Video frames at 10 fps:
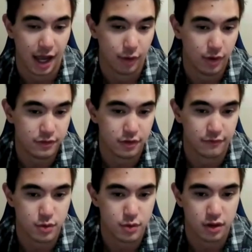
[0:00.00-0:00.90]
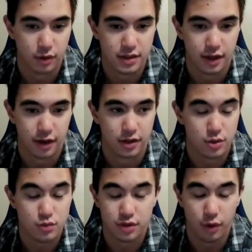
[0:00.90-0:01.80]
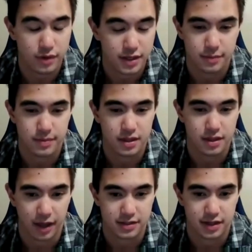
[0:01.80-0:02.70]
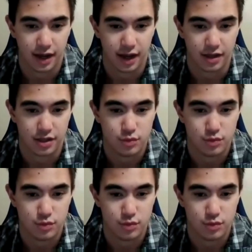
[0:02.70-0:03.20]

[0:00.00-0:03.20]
However, if you can go in there, you don't need to be the best guy.